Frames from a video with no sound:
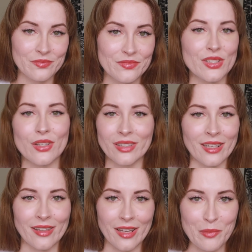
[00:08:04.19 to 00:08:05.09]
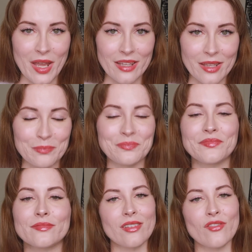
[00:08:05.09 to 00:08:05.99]
Certainly I like making them.
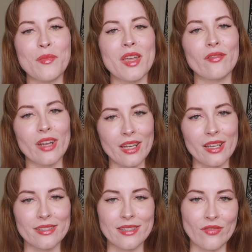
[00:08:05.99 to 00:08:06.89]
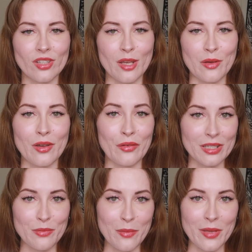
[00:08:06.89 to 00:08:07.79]
So for me, reading is definitely going
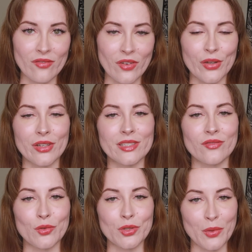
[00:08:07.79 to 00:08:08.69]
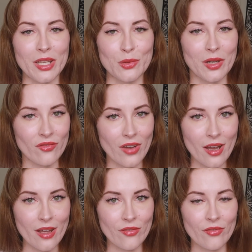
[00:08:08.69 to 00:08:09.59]
to be a big focus for
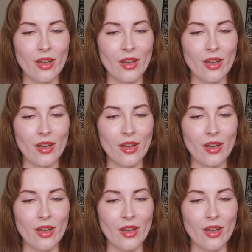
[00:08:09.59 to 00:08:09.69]
2025.